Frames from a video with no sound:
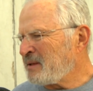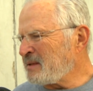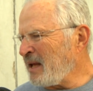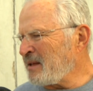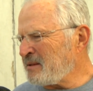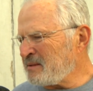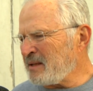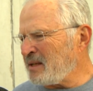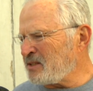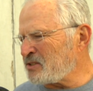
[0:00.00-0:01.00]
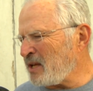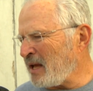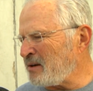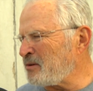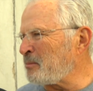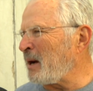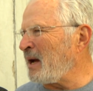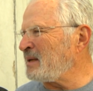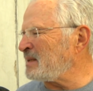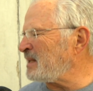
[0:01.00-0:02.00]
they they just had it in their
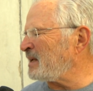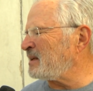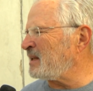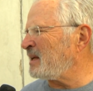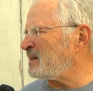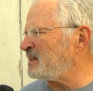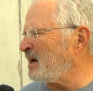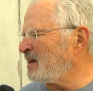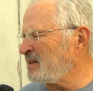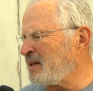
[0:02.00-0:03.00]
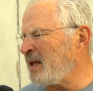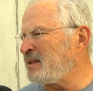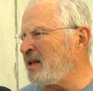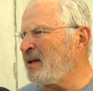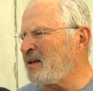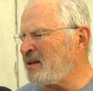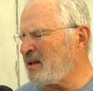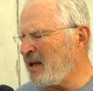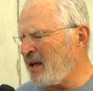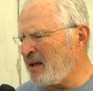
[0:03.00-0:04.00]
mind that they could get it done, and they did.
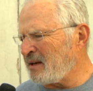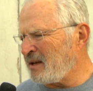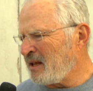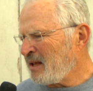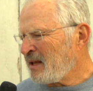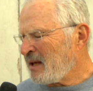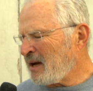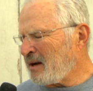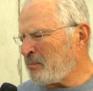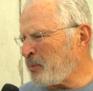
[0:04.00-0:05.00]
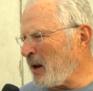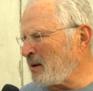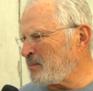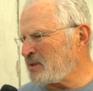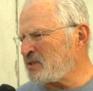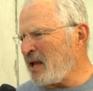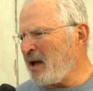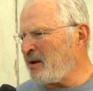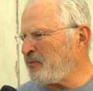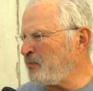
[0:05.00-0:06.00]
And uh, proud of my
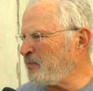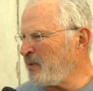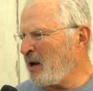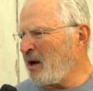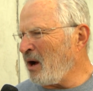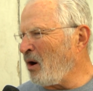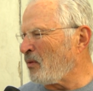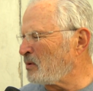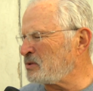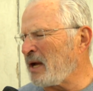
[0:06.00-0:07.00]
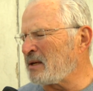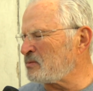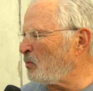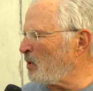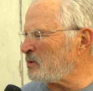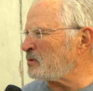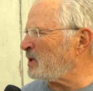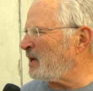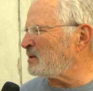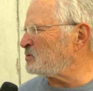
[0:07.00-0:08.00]
staff. Uh, all those guys worked their
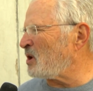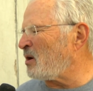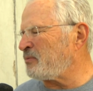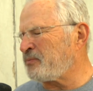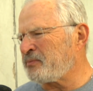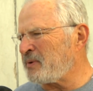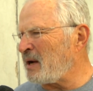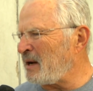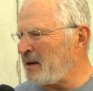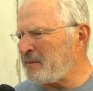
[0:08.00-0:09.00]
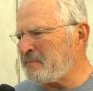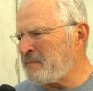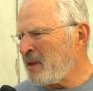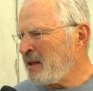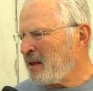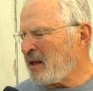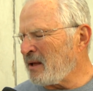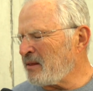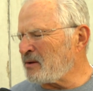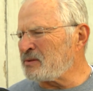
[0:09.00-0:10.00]
tails off. Uh,
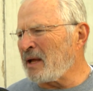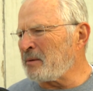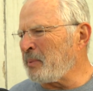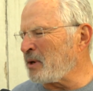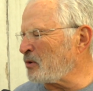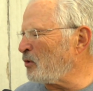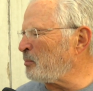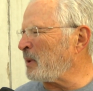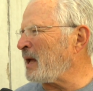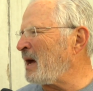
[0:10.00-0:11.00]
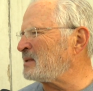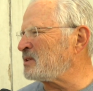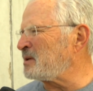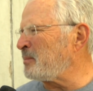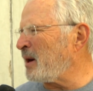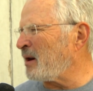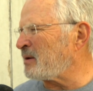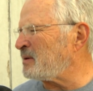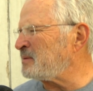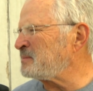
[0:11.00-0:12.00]
eh, there's not a better group of guys in
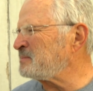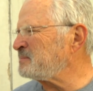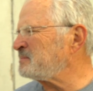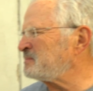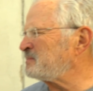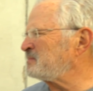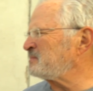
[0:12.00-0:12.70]
America. Hope you get